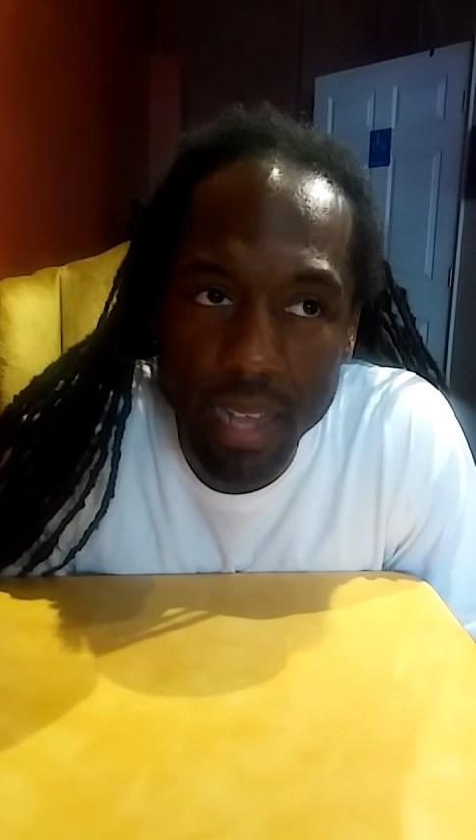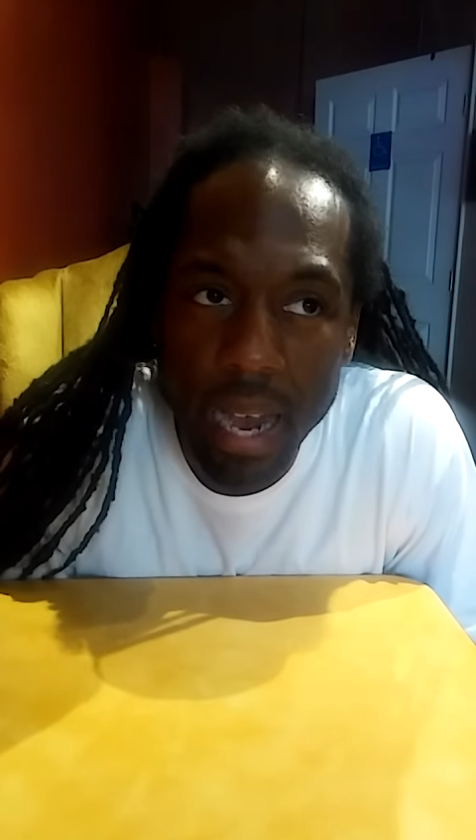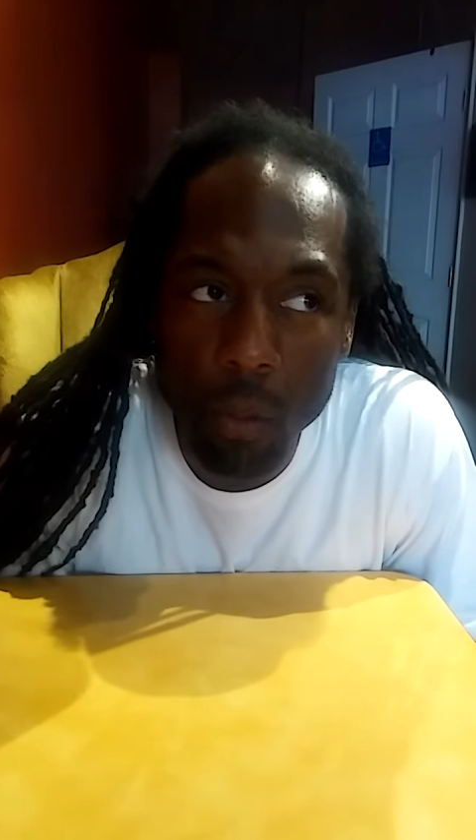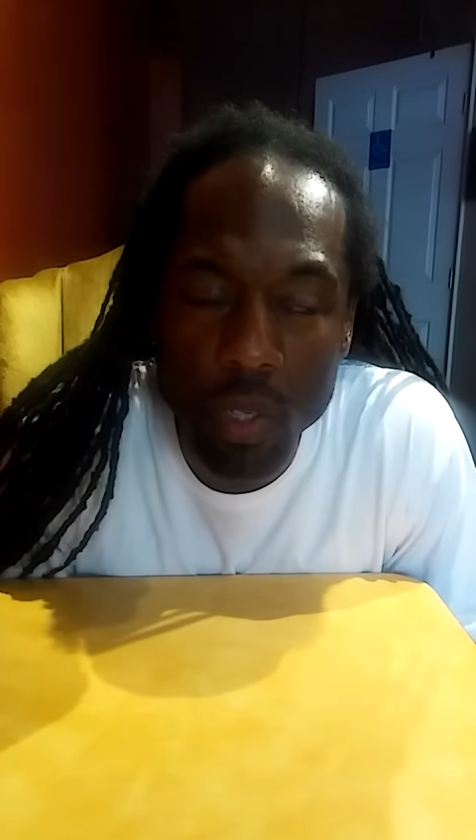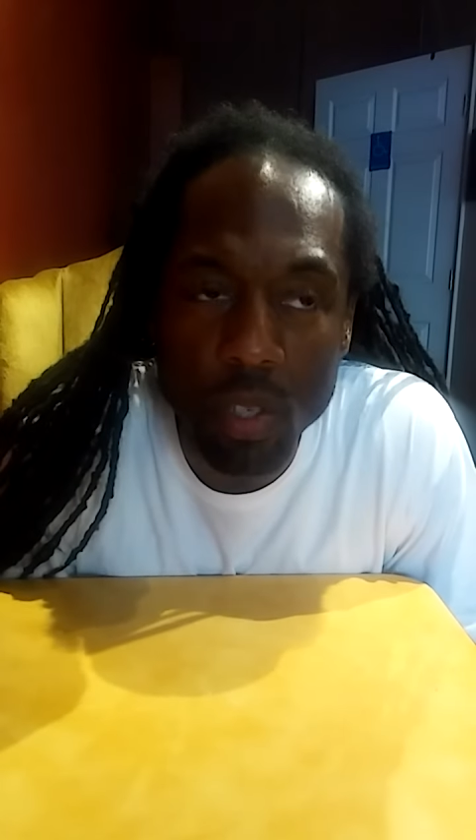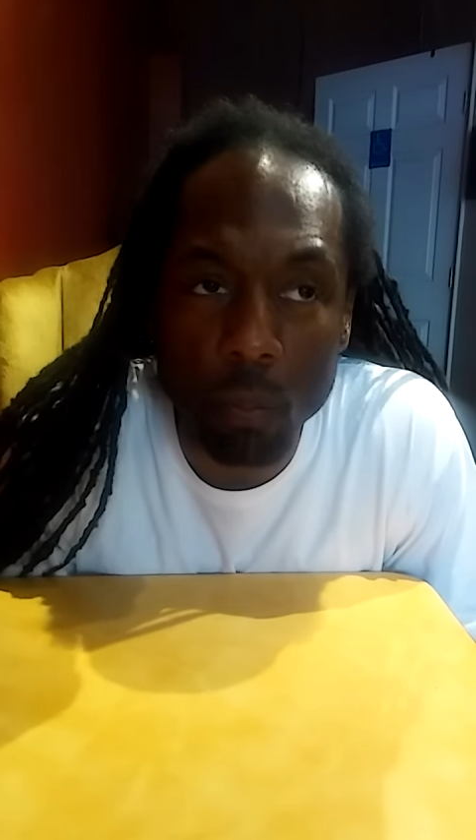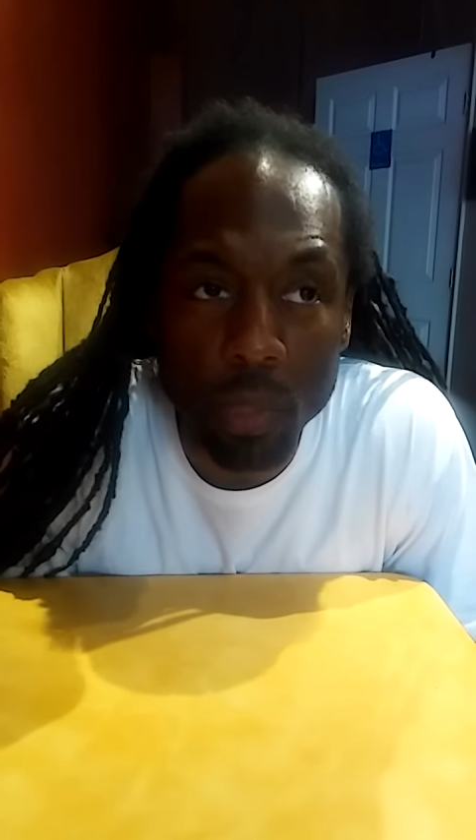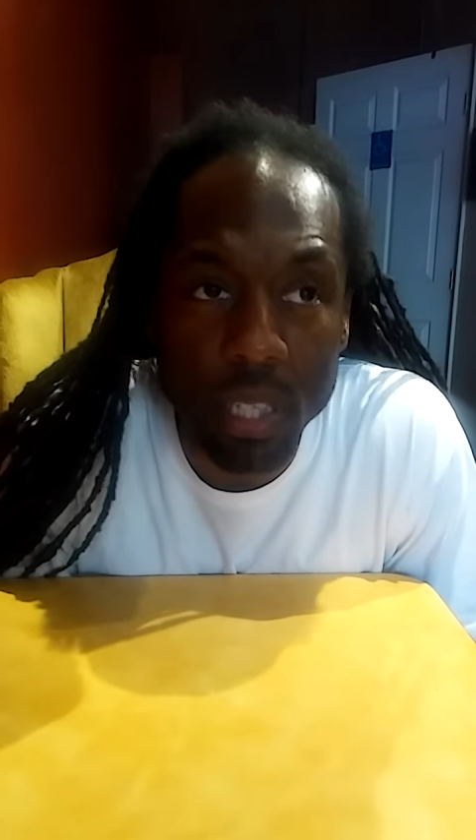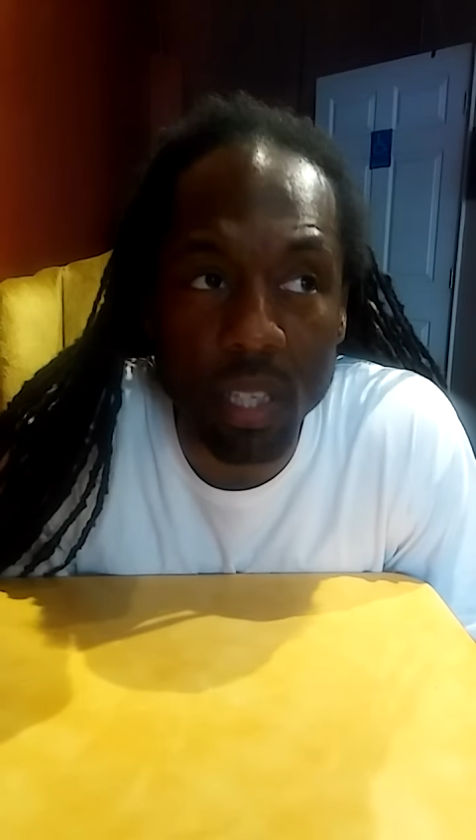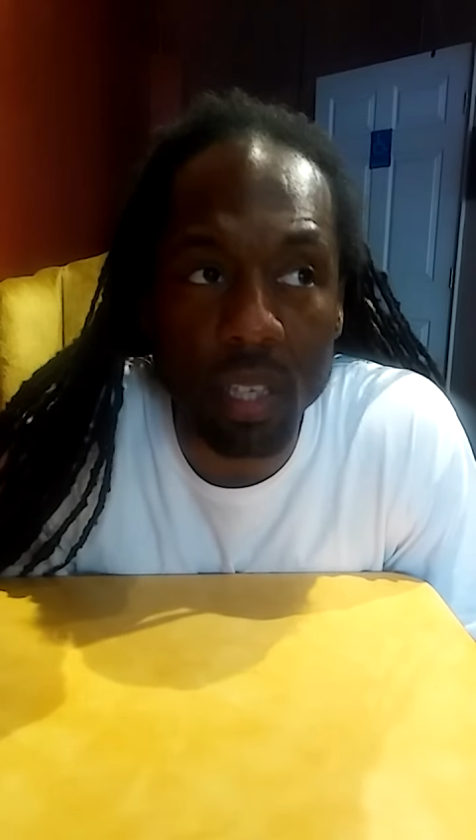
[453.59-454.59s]
I was
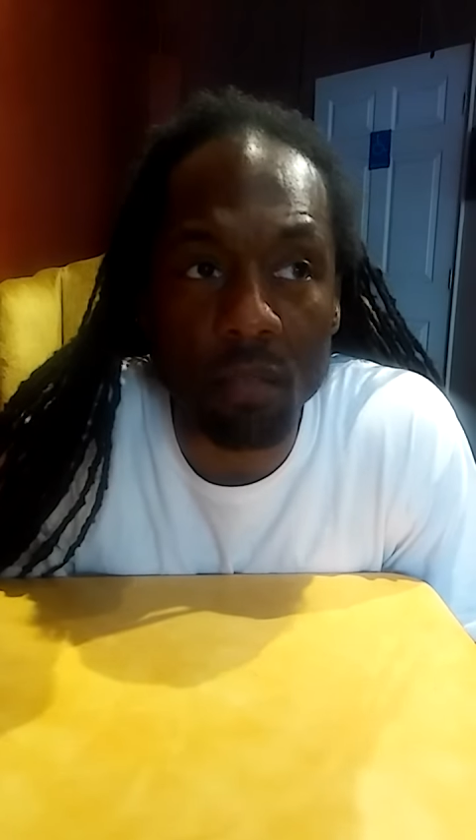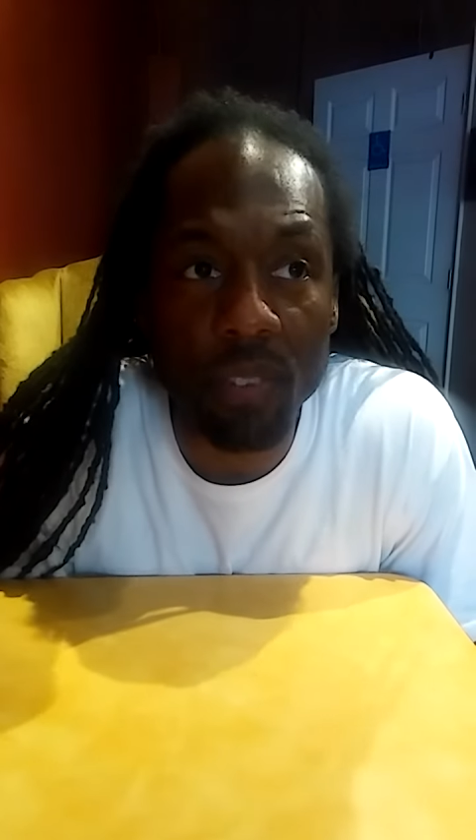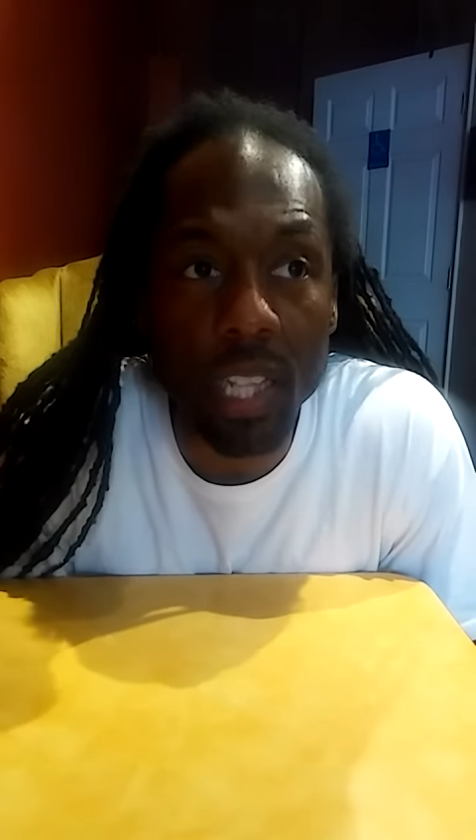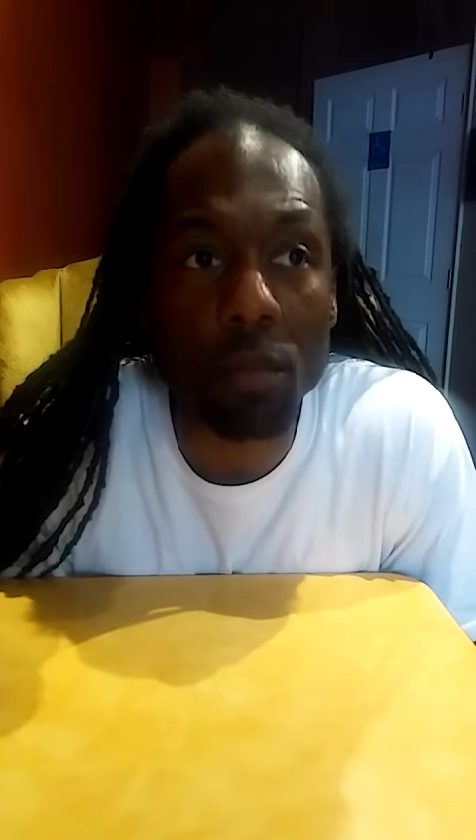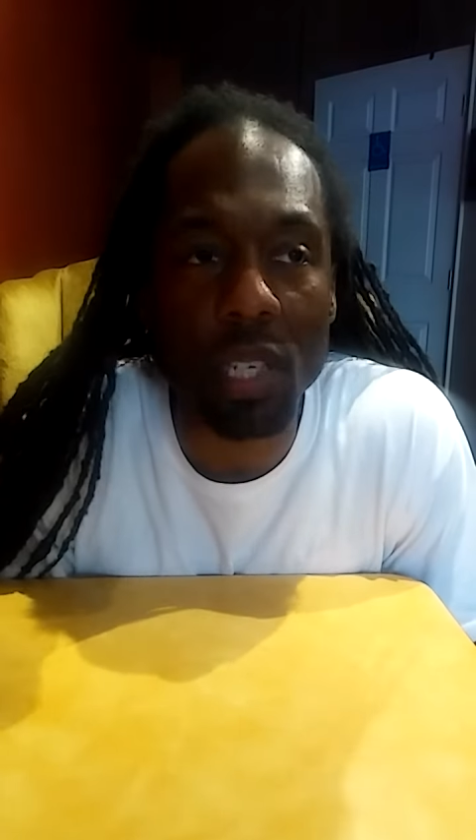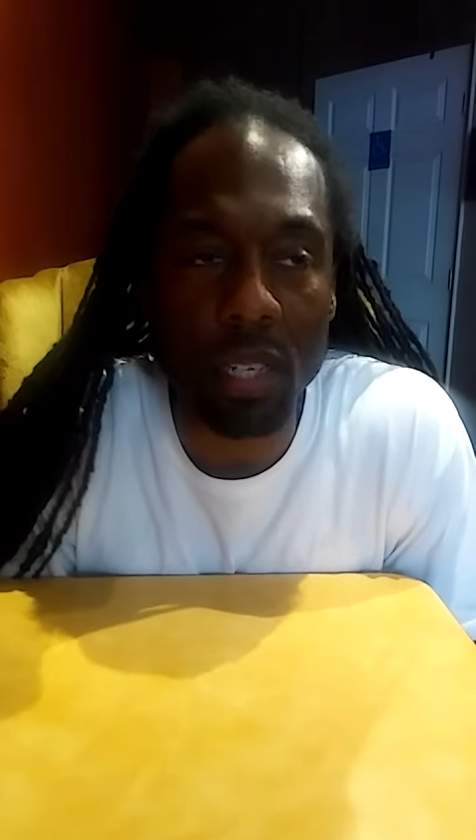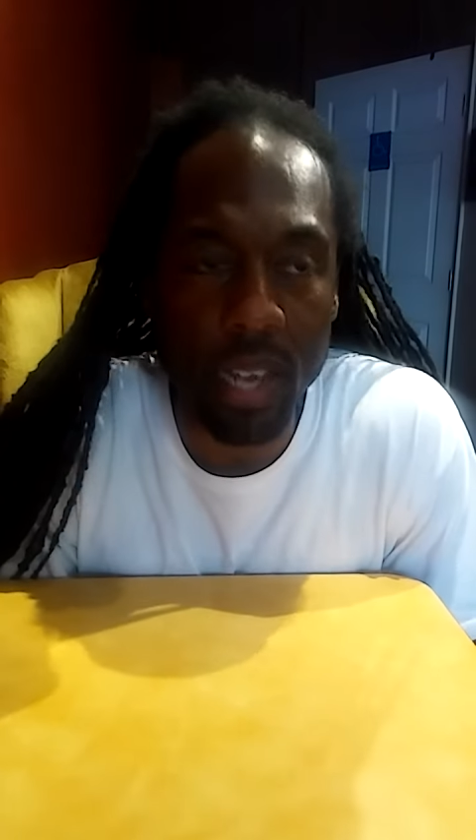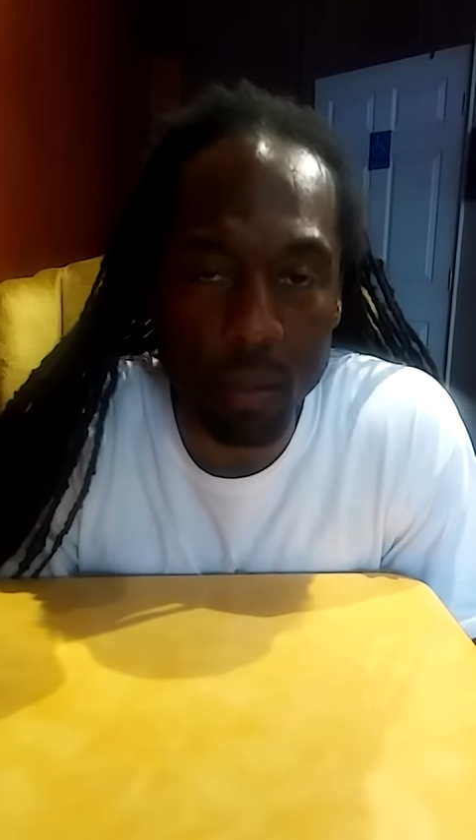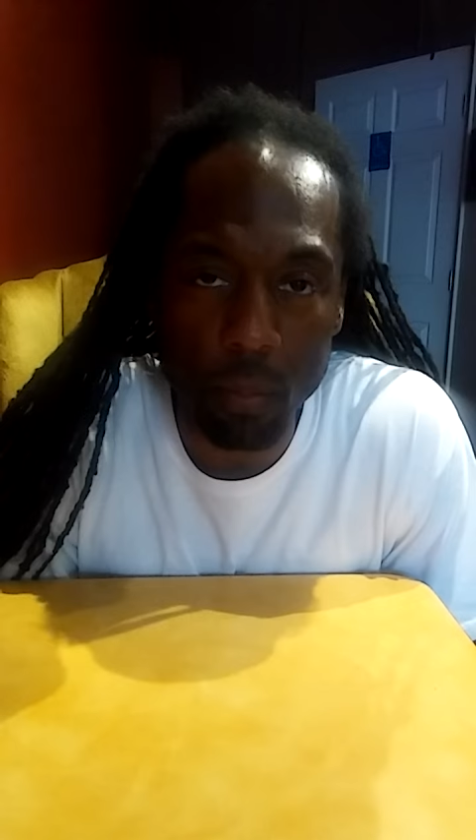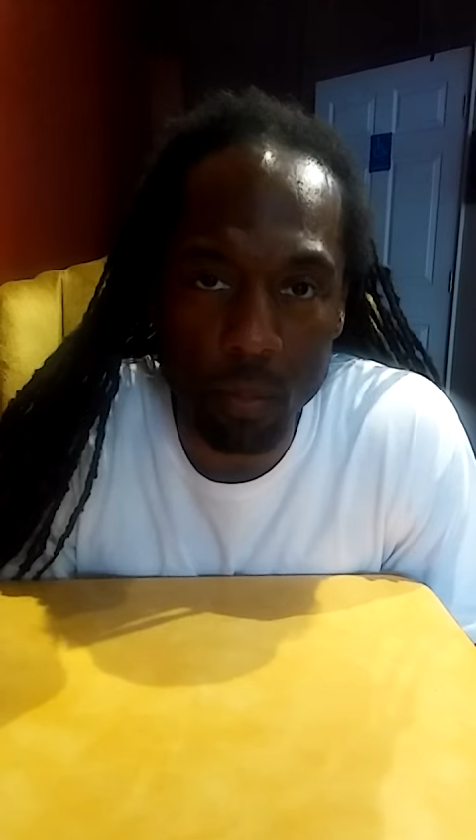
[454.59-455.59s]
completely enveloped in
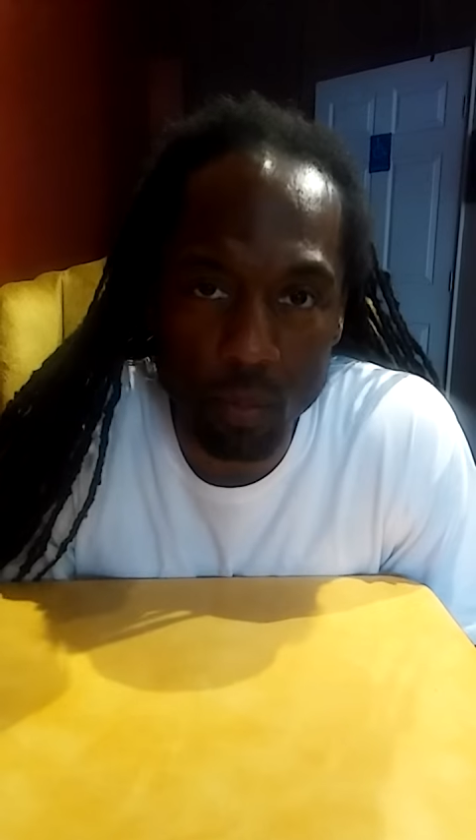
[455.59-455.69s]
that